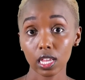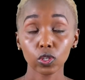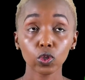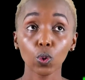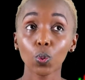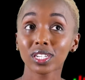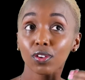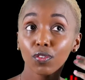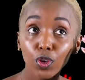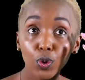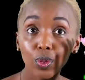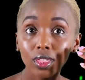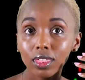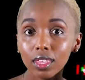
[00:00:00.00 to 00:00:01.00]
So whatever
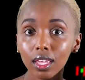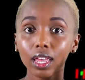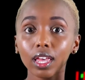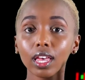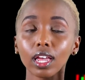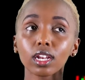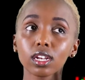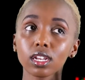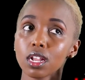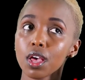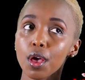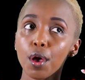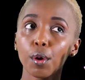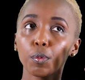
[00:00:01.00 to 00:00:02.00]
you think and
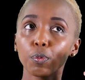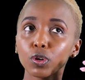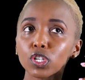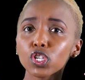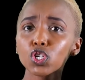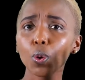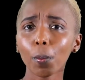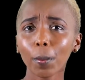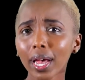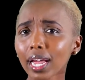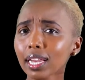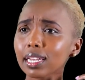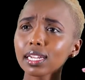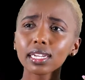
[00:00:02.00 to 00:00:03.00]
put in your
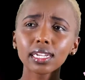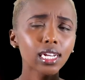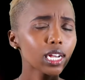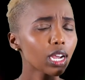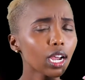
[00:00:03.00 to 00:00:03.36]
mind and